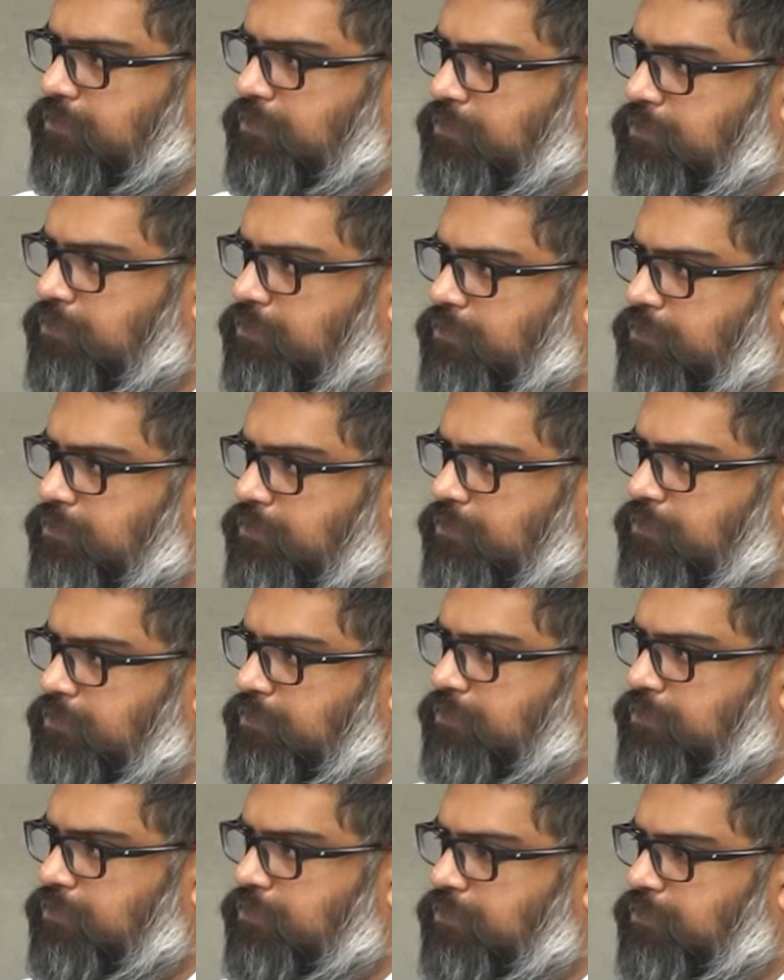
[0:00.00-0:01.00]

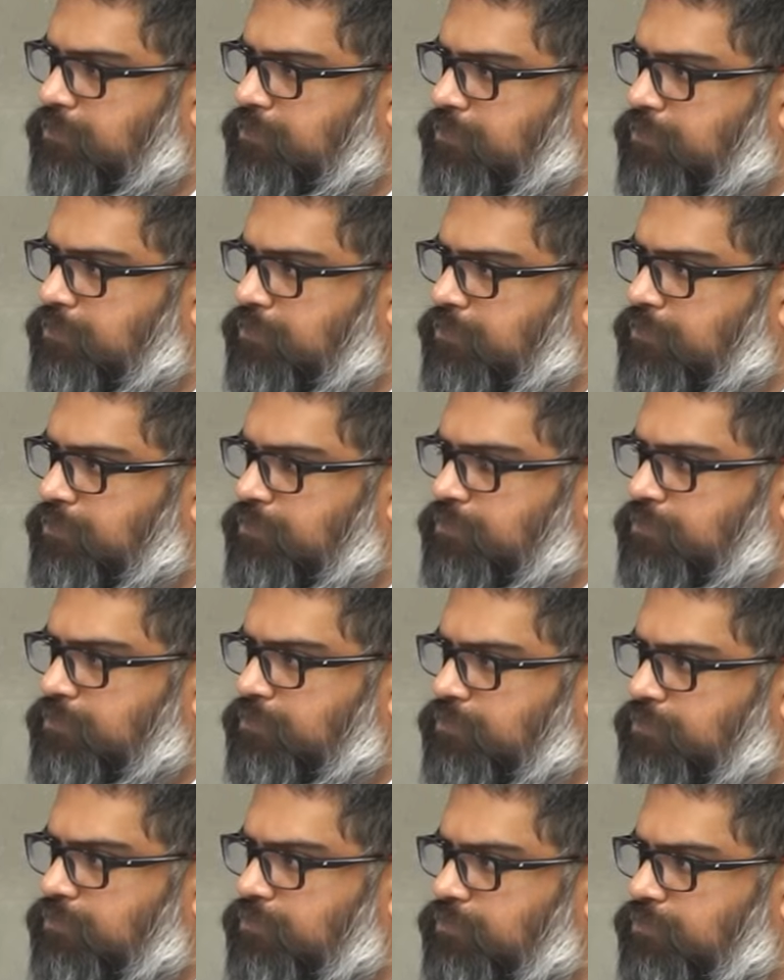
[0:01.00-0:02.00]

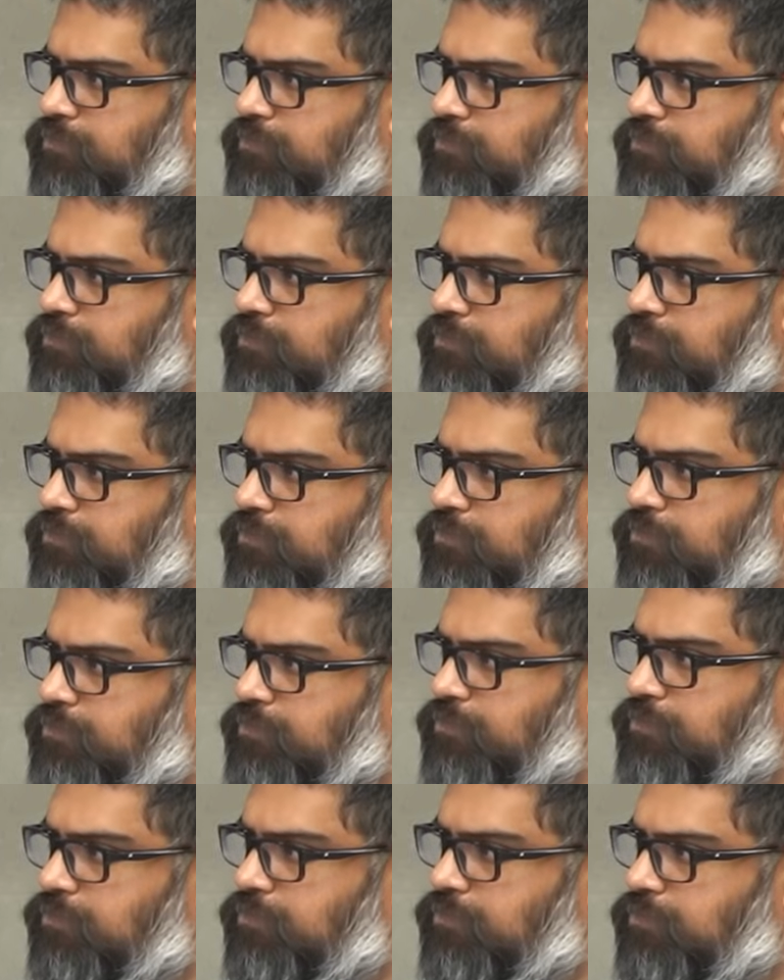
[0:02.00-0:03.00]

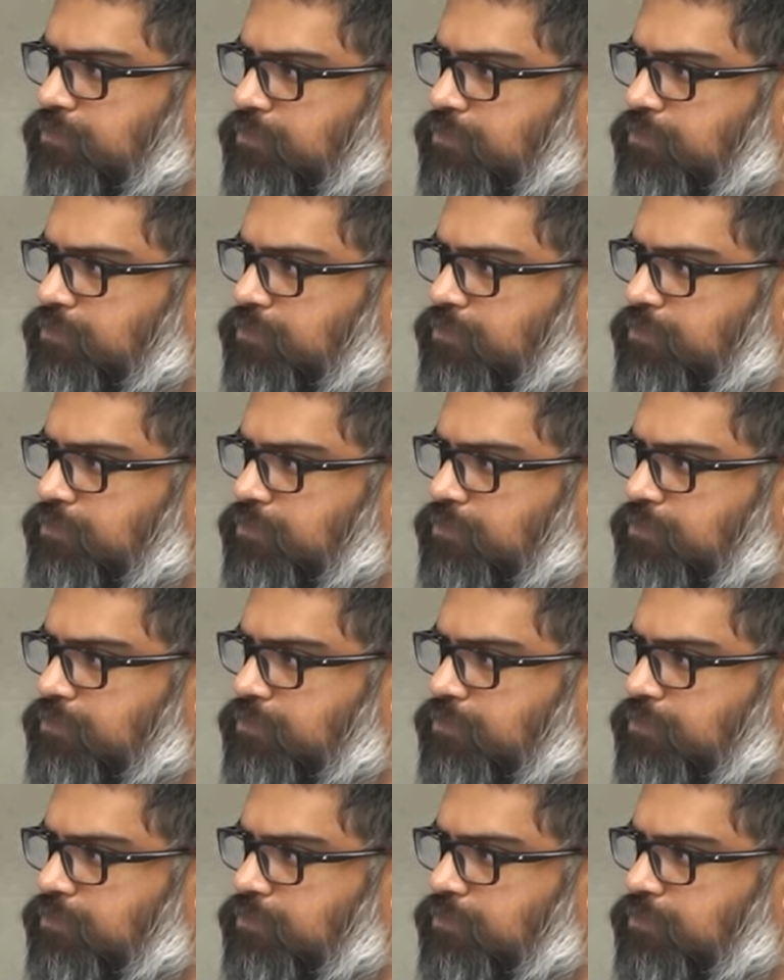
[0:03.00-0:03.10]
(not speaking)